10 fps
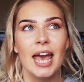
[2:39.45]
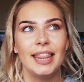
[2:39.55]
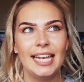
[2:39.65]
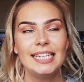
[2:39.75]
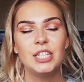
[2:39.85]

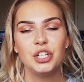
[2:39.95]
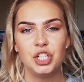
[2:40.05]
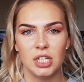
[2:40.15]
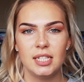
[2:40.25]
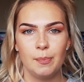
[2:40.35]
This
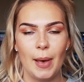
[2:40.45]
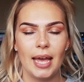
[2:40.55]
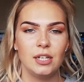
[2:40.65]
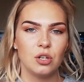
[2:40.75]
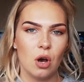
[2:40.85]
does
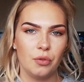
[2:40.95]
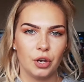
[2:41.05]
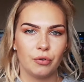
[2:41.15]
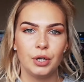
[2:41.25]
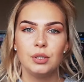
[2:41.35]
depend on the
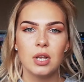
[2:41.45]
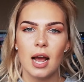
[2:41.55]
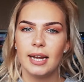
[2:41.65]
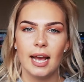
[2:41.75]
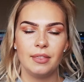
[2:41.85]
cruise
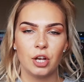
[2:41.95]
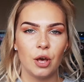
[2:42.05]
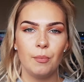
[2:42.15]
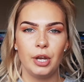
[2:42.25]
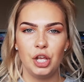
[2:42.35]
line and the
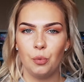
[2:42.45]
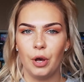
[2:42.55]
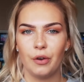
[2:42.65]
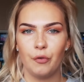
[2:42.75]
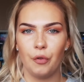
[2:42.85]
company you
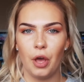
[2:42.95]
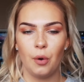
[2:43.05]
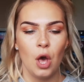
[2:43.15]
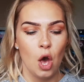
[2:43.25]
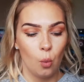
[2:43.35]
work for though.
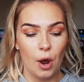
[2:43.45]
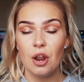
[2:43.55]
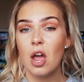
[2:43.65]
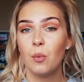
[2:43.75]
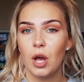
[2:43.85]
When
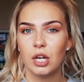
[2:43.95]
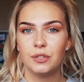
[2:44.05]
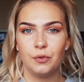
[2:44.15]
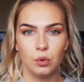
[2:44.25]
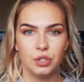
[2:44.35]
I worked
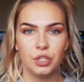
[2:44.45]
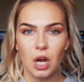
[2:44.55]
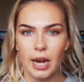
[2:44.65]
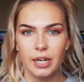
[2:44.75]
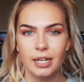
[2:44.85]
for
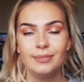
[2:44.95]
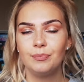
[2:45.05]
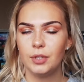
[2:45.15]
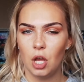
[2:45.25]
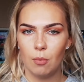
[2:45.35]
Steiner,
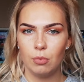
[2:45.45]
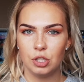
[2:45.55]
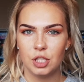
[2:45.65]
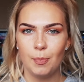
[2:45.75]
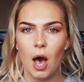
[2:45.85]
the
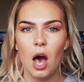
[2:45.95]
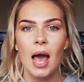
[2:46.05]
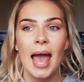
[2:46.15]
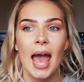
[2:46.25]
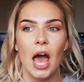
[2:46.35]
onboard spa,
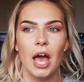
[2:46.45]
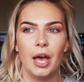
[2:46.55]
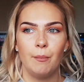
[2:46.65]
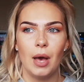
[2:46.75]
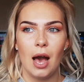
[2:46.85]

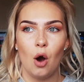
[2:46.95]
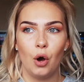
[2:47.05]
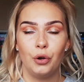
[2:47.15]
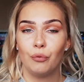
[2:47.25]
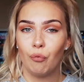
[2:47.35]

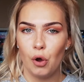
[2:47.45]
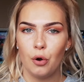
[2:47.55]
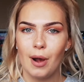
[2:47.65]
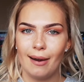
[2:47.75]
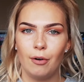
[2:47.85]
on Royal
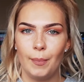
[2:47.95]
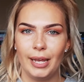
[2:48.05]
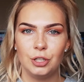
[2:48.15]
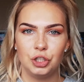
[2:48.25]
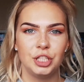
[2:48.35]

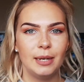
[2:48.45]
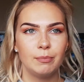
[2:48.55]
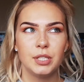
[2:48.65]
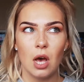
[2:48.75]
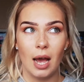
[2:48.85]
Caribbean
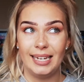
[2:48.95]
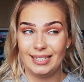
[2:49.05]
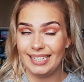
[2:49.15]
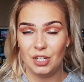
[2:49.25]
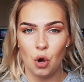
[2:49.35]
ships, I
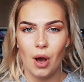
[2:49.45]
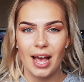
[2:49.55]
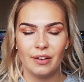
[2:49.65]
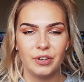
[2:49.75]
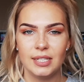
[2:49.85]
did not
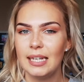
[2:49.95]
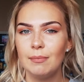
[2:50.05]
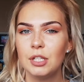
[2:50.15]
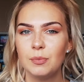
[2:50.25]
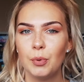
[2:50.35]
have a
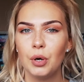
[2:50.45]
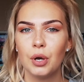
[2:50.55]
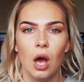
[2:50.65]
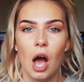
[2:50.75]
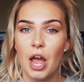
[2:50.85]
seaman's
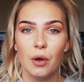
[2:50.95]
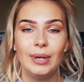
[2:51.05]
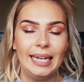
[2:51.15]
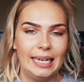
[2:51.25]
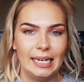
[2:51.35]
book. I
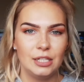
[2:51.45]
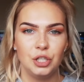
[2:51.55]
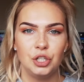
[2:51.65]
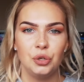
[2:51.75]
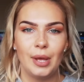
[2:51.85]
only
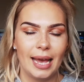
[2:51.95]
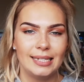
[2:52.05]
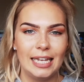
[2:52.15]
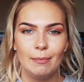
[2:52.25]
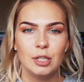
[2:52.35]
needed to get a
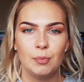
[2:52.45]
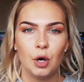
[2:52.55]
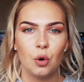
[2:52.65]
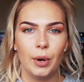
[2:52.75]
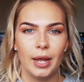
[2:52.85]
seaman's
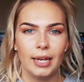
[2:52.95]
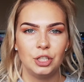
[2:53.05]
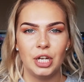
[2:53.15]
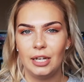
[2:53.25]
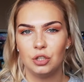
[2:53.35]
book when I
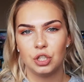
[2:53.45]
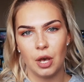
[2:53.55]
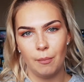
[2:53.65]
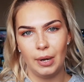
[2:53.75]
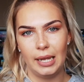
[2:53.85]
changed
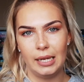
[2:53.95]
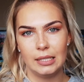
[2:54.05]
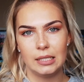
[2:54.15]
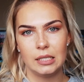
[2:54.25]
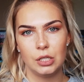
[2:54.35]

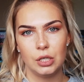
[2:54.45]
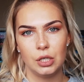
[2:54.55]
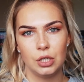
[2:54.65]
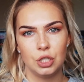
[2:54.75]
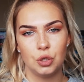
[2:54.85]
companies
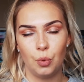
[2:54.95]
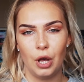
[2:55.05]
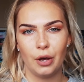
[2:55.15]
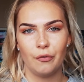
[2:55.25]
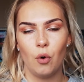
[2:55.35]
to
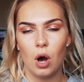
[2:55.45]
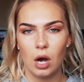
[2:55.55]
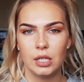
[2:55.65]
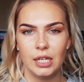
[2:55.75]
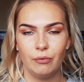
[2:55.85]
work for
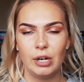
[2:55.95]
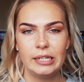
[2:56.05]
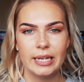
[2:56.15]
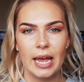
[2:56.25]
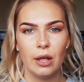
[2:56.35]
Harding
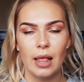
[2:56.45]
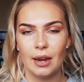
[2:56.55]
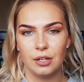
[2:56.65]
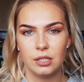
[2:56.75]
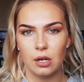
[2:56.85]
Retail and
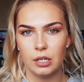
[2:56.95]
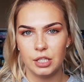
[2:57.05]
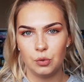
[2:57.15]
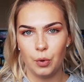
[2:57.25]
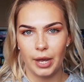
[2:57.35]
I
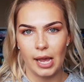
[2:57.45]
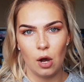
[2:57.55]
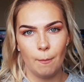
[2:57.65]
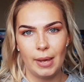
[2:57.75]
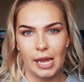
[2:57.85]
started working
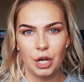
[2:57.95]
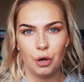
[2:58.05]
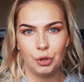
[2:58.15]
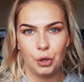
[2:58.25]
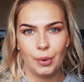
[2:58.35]
on P&O
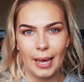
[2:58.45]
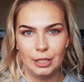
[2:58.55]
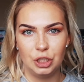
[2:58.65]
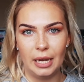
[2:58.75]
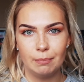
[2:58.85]
UK
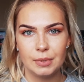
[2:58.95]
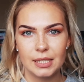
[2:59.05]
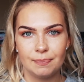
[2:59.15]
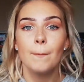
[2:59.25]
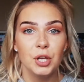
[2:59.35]

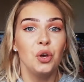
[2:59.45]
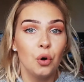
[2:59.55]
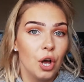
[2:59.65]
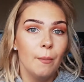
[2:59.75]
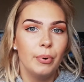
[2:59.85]
ships. But your
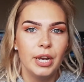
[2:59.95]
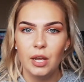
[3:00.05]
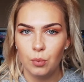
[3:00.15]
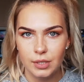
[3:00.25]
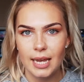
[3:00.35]
company
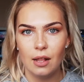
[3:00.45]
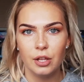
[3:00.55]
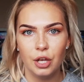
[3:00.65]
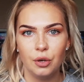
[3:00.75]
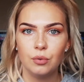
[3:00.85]
will tell
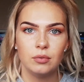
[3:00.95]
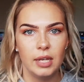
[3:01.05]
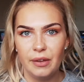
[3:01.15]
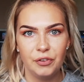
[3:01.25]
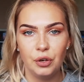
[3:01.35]
you if you